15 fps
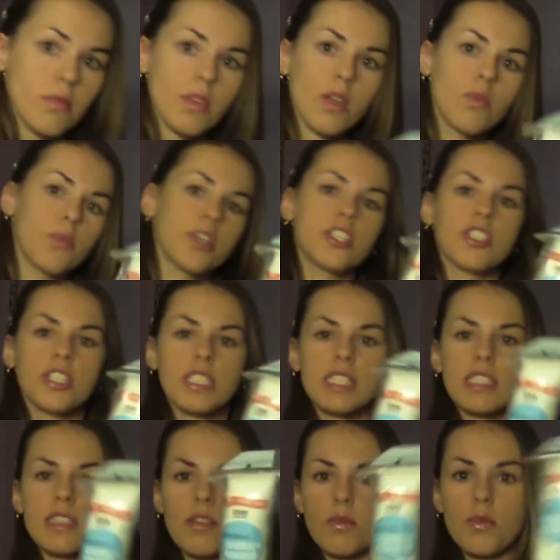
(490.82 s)
which
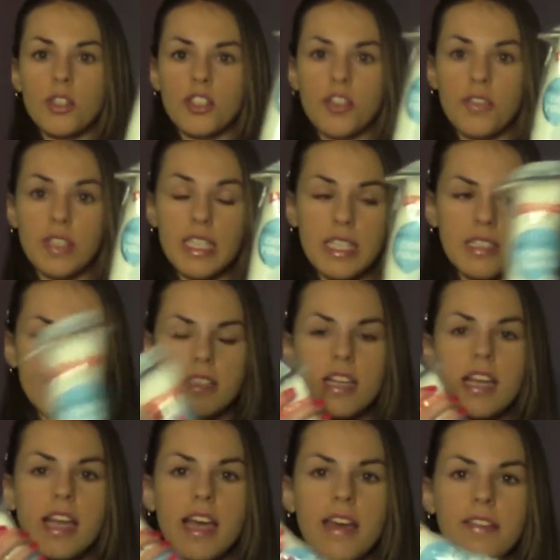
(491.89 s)
are these,
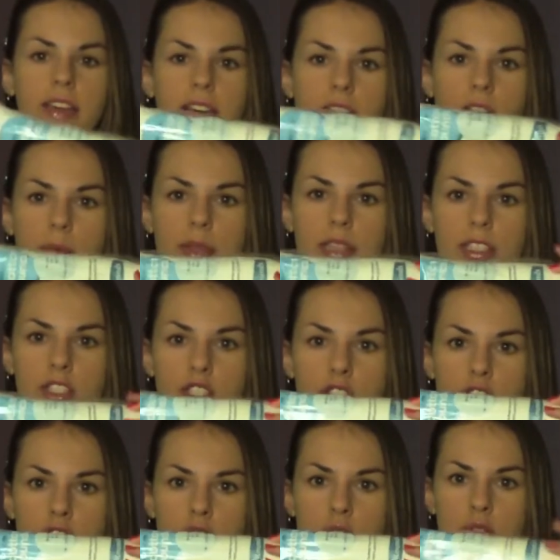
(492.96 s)
and they come in this
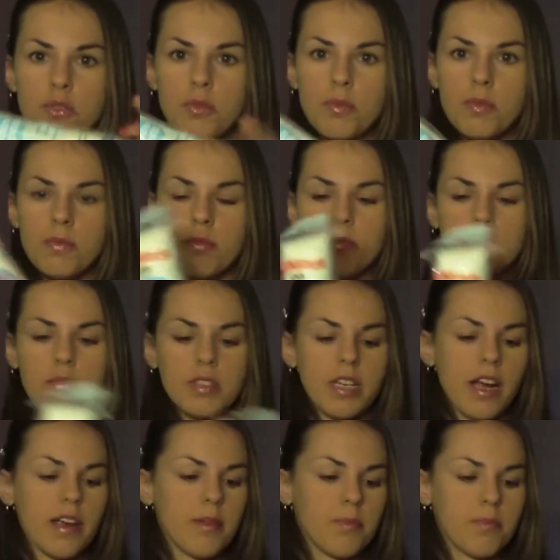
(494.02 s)
tube
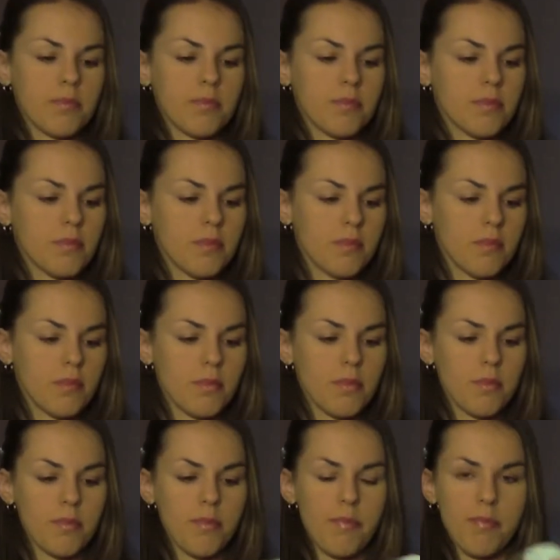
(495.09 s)
type
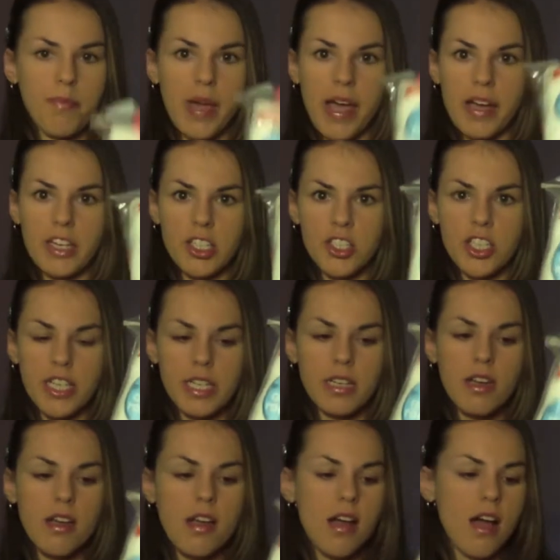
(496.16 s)

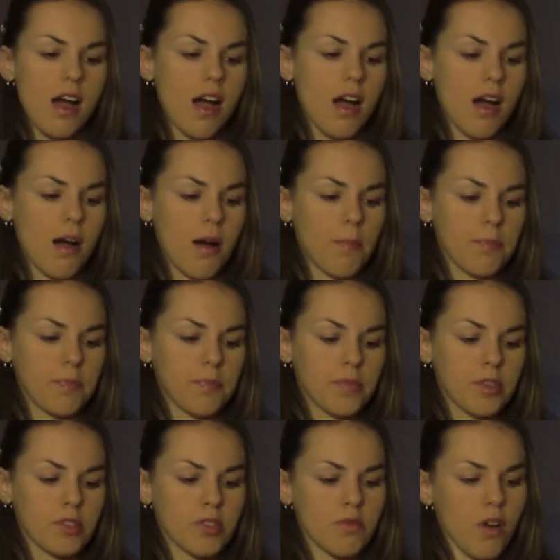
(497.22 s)
packaging.
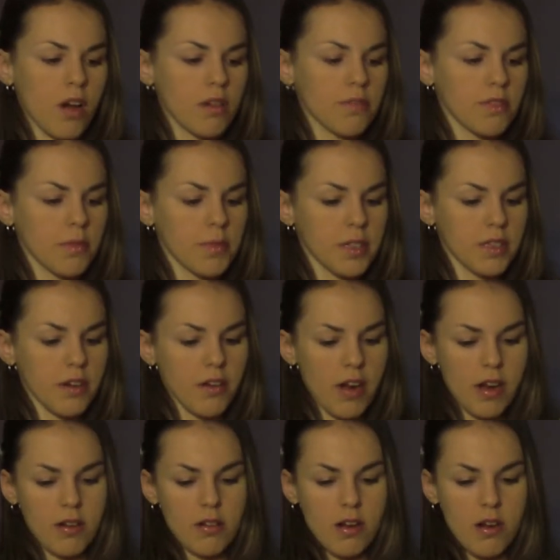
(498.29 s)
There's a lot of them in there.
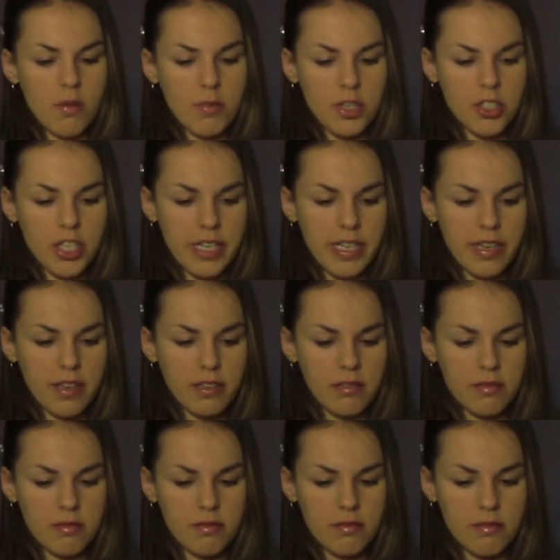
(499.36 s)
I don't know how much.
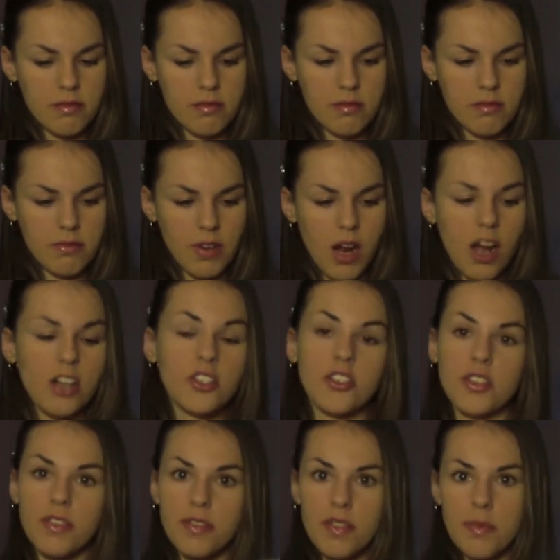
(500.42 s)

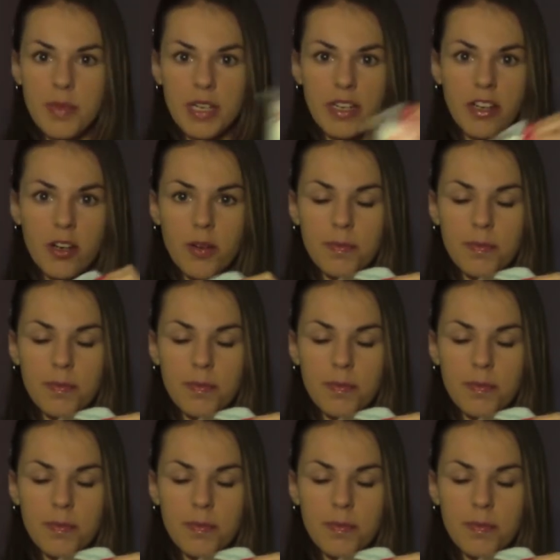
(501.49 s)
100 of them in here.